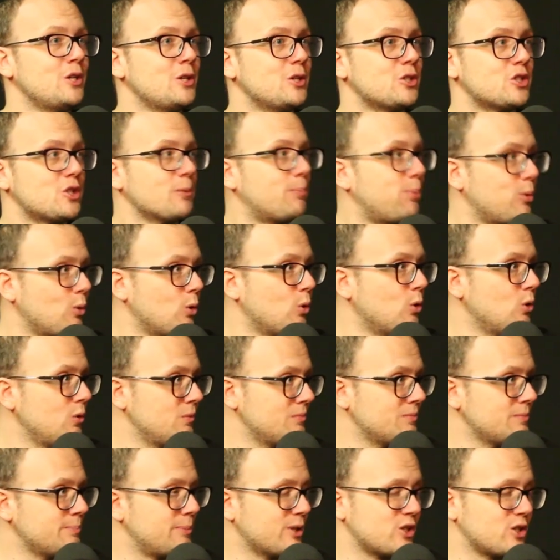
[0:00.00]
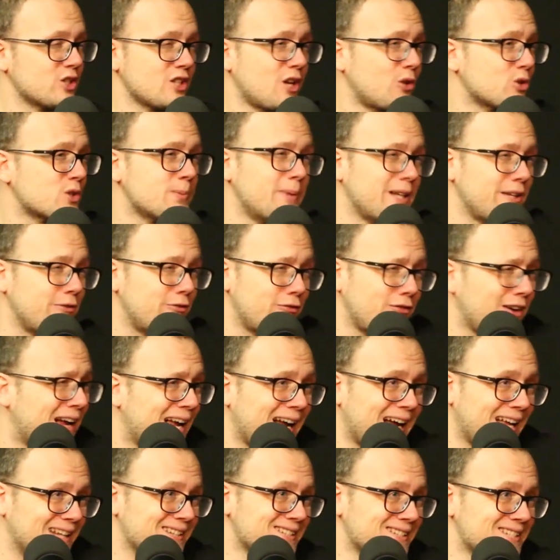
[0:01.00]
support because ultimately
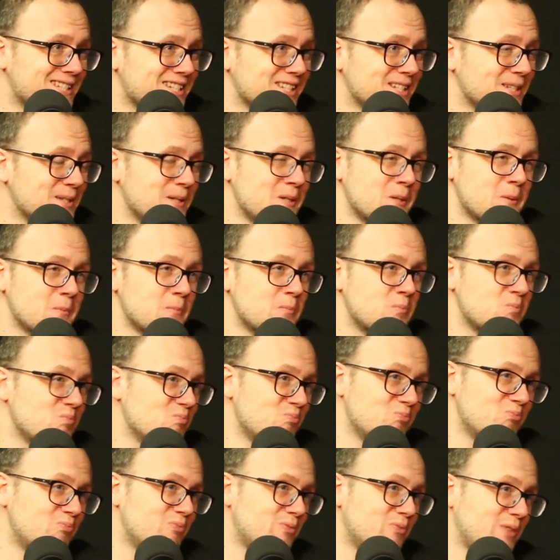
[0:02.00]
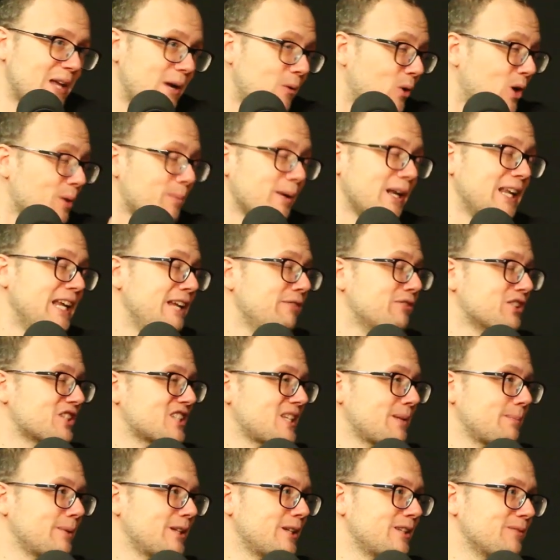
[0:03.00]
fans, they want to believe in
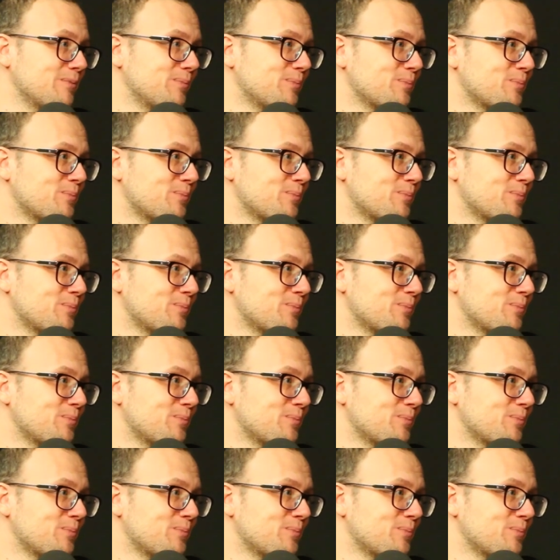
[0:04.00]
something.